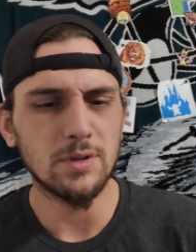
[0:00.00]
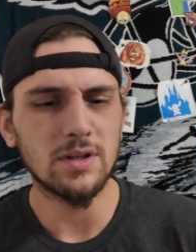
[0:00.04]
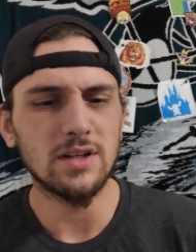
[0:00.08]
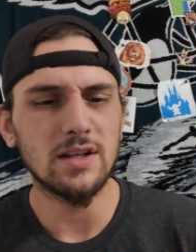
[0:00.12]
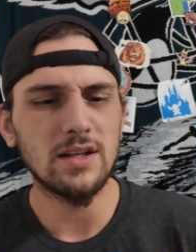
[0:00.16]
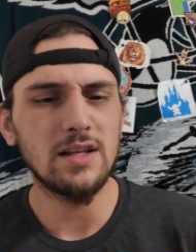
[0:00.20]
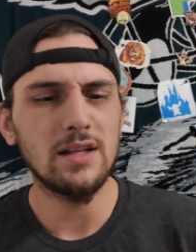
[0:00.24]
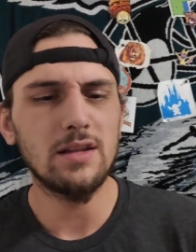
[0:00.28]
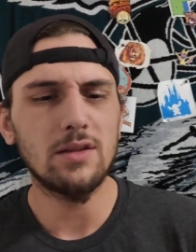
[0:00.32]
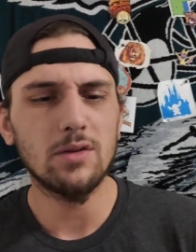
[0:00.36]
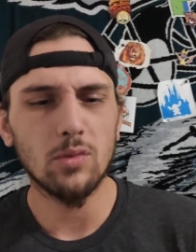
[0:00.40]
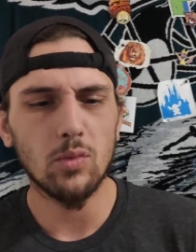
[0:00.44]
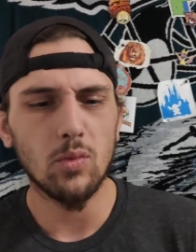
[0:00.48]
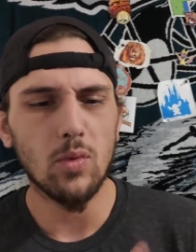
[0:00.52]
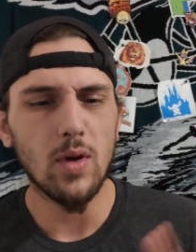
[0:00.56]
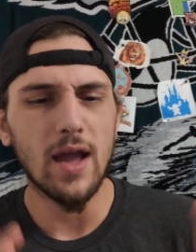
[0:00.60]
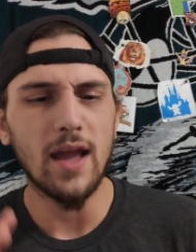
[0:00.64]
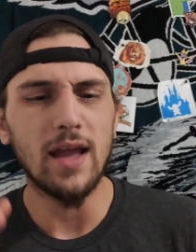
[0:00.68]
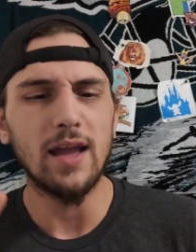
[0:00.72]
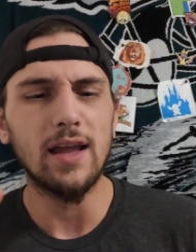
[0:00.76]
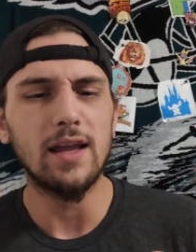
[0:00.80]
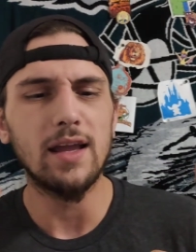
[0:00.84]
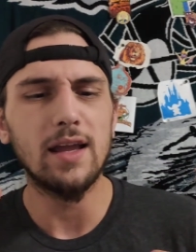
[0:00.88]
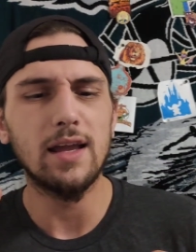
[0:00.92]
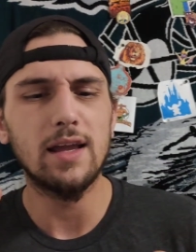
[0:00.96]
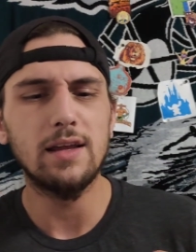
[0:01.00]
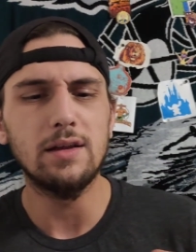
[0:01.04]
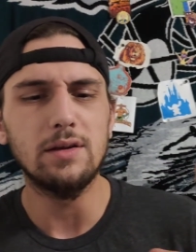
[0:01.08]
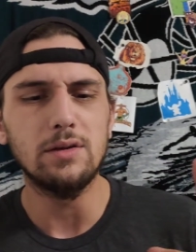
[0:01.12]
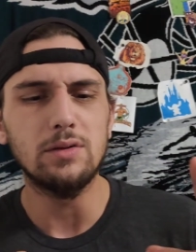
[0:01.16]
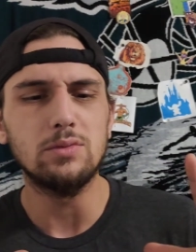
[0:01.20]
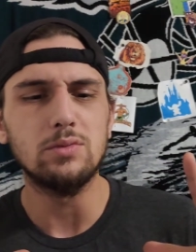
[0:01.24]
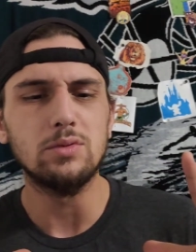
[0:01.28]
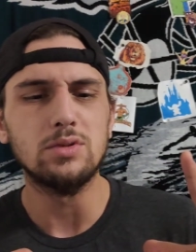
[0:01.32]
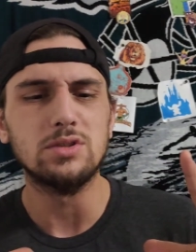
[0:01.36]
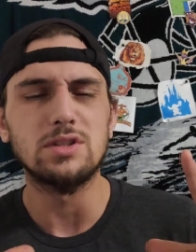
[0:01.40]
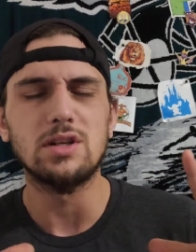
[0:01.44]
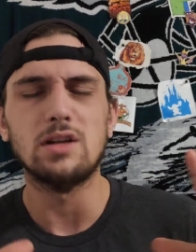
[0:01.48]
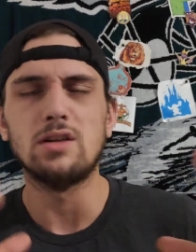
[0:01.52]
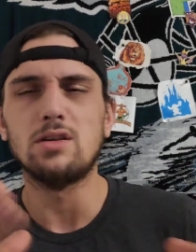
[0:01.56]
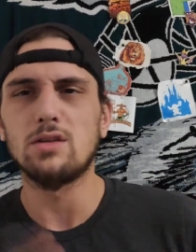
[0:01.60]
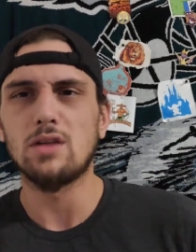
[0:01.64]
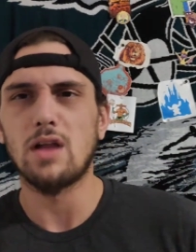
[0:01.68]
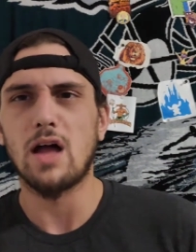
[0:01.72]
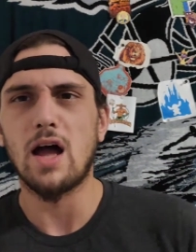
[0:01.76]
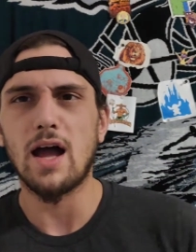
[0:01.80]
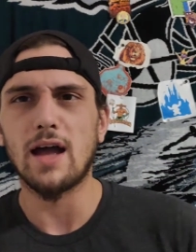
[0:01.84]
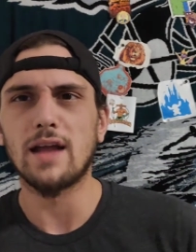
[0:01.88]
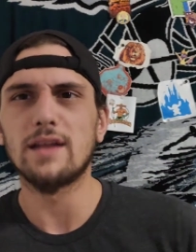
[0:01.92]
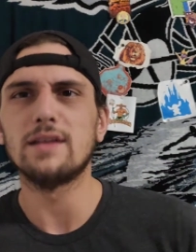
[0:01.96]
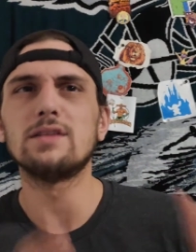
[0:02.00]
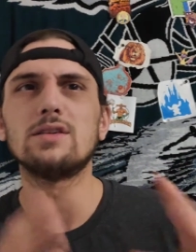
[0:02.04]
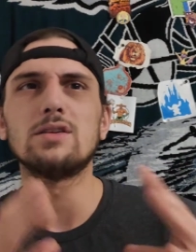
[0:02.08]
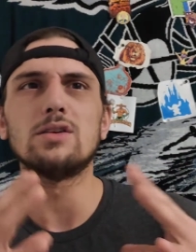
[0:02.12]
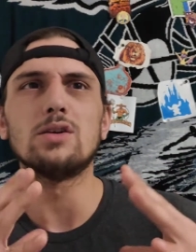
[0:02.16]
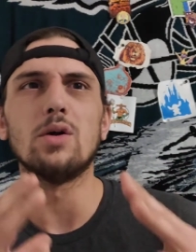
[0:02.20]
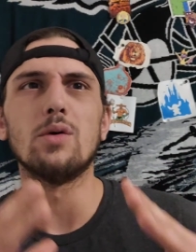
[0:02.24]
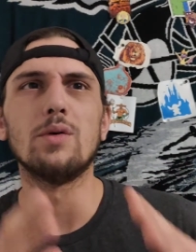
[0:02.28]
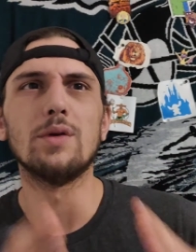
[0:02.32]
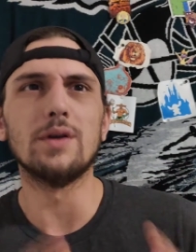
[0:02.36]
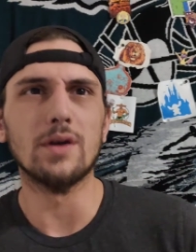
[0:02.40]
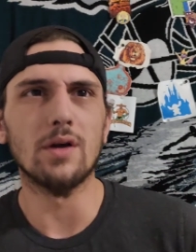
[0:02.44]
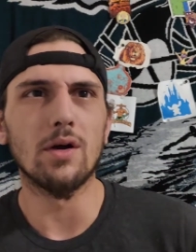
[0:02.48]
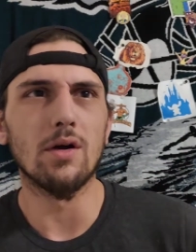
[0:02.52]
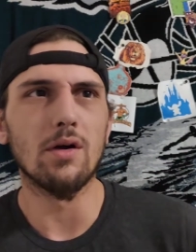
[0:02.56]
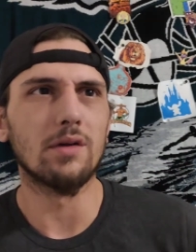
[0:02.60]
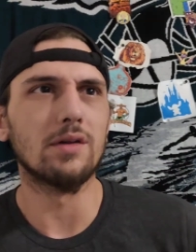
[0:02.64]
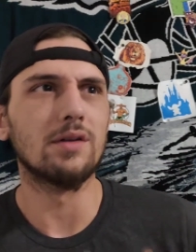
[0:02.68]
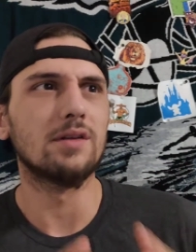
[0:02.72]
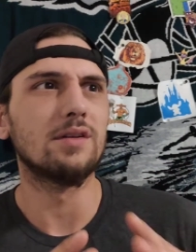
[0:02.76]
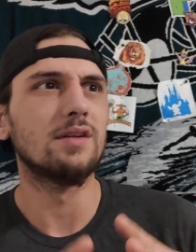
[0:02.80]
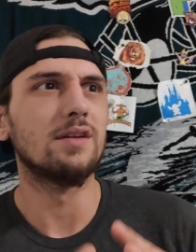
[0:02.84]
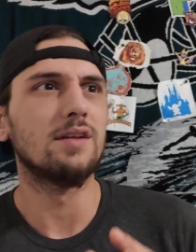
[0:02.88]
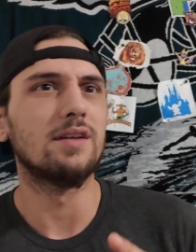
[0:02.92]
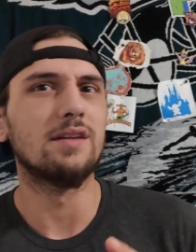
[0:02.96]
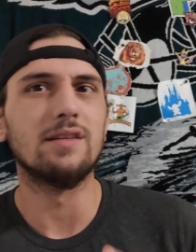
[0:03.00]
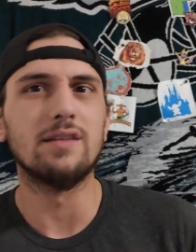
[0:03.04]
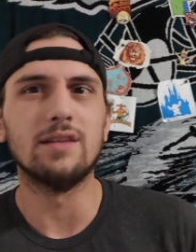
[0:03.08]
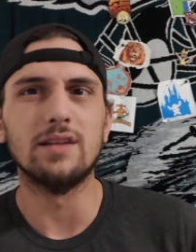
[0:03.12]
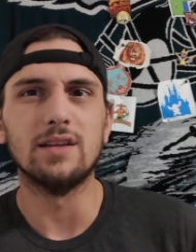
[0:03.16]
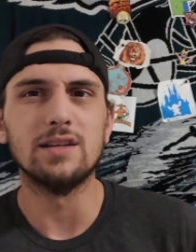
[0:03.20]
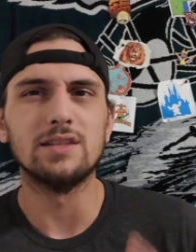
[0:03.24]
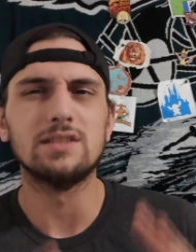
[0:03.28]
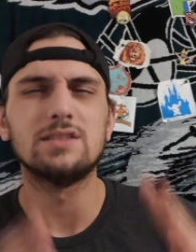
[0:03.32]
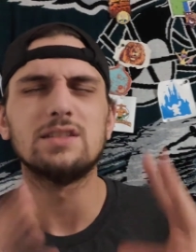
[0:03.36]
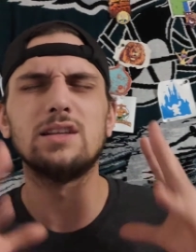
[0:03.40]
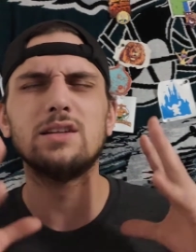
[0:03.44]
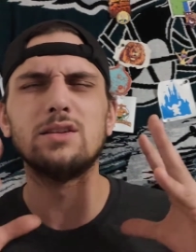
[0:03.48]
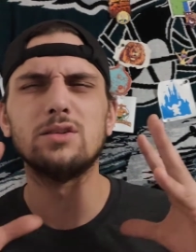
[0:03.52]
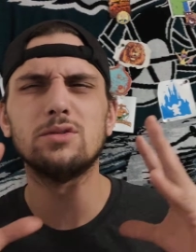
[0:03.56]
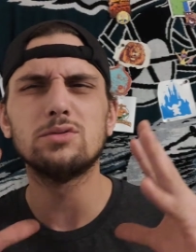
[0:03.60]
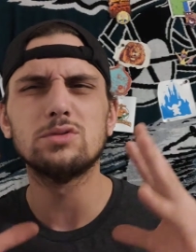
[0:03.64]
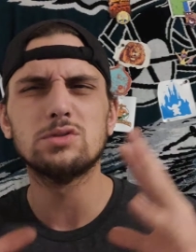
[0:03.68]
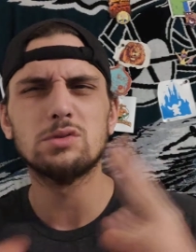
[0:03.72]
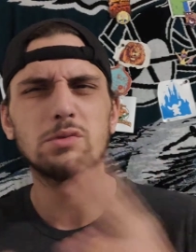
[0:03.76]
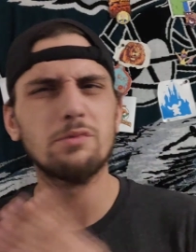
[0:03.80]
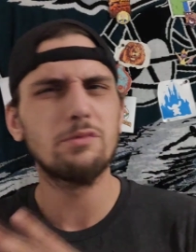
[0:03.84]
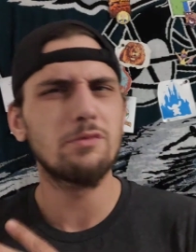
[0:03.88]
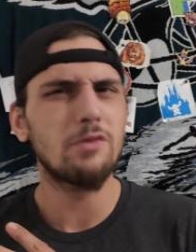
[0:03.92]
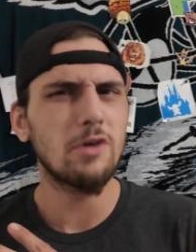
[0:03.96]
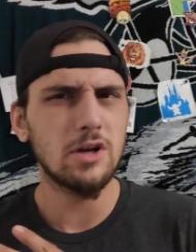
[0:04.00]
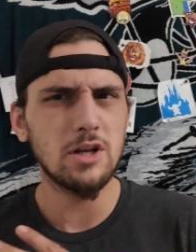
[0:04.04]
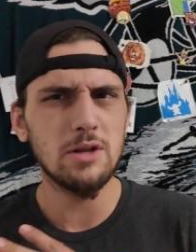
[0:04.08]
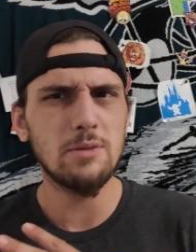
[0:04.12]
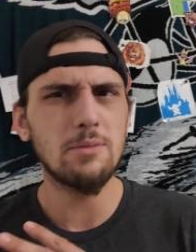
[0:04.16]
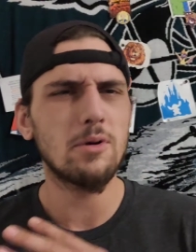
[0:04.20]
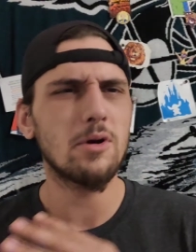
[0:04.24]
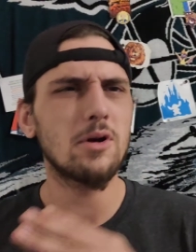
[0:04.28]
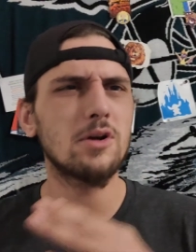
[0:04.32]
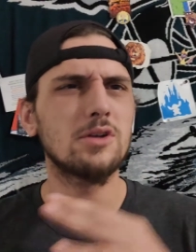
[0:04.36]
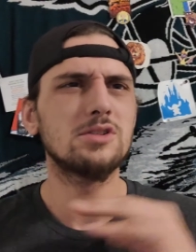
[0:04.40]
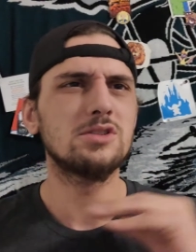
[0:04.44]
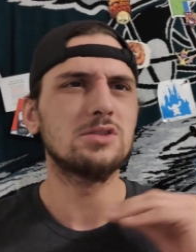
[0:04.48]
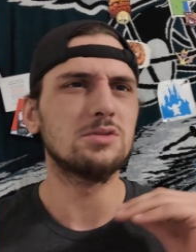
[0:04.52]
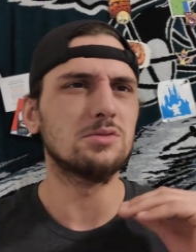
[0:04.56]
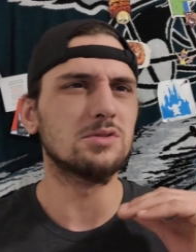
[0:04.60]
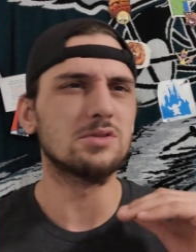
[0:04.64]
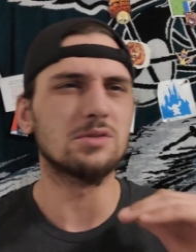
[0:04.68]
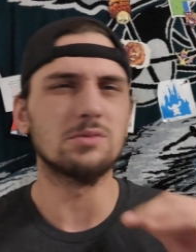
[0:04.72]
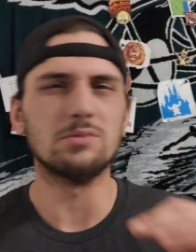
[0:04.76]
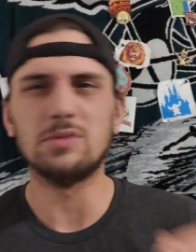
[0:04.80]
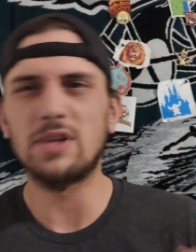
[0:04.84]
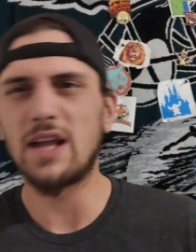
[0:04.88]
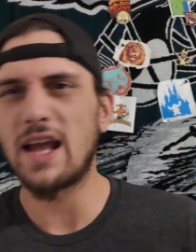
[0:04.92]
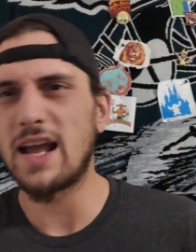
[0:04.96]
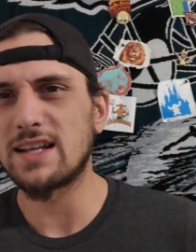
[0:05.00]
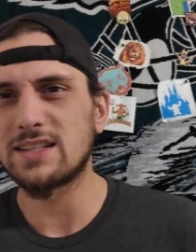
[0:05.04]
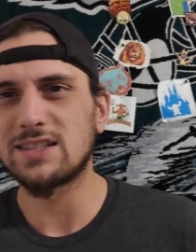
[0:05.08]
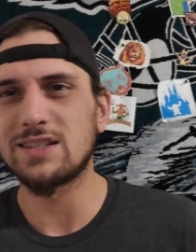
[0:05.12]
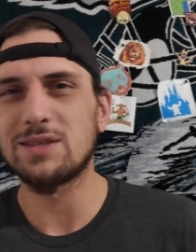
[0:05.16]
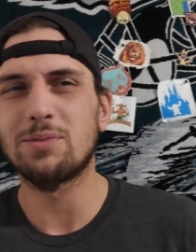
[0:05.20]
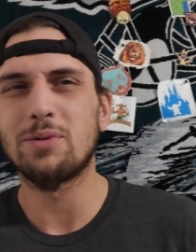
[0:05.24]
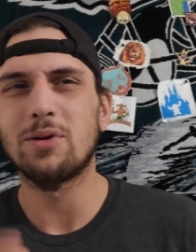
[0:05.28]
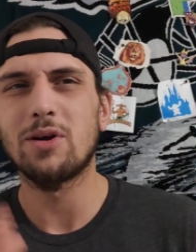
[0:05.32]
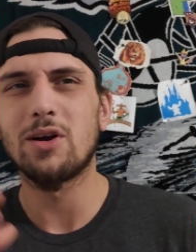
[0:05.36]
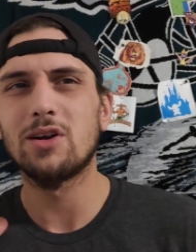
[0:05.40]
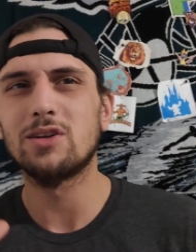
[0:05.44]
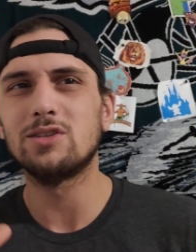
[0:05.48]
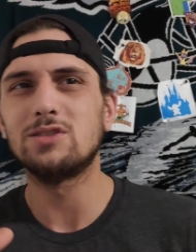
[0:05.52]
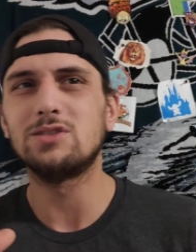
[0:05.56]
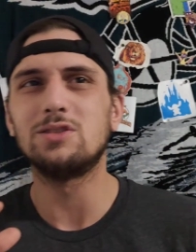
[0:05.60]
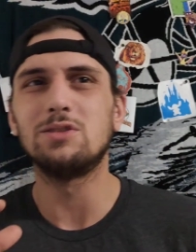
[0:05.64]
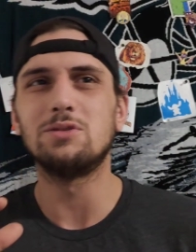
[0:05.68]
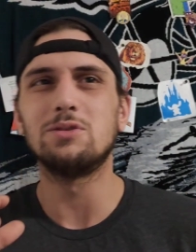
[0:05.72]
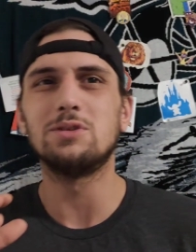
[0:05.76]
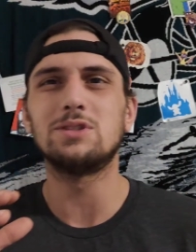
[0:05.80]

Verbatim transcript: But either way, it was a lot going on in this, and there were some funny parts, there were some nasty parts,